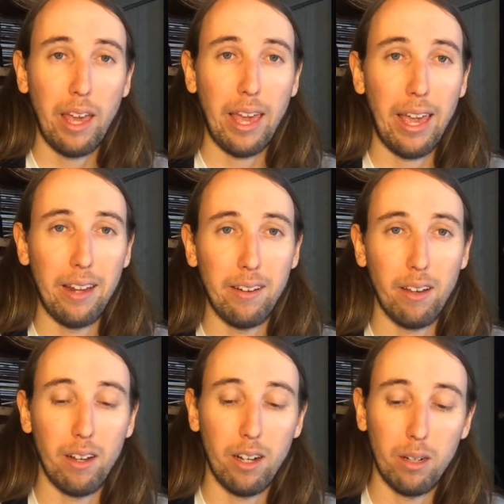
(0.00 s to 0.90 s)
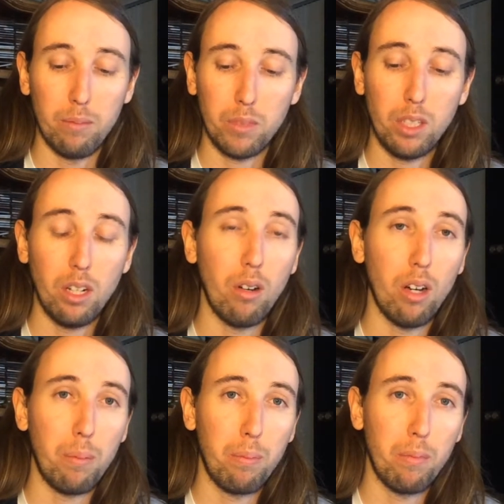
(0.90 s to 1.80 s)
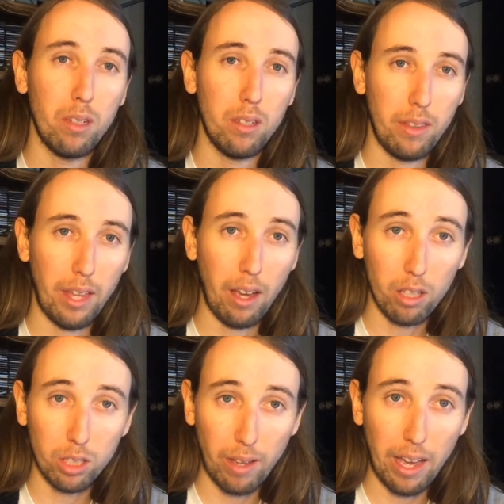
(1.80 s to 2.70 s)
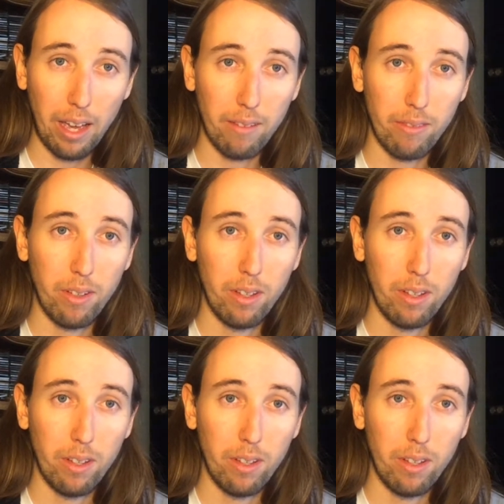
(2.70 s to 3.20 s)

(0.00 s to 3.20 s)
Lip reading: And, you know, they also have,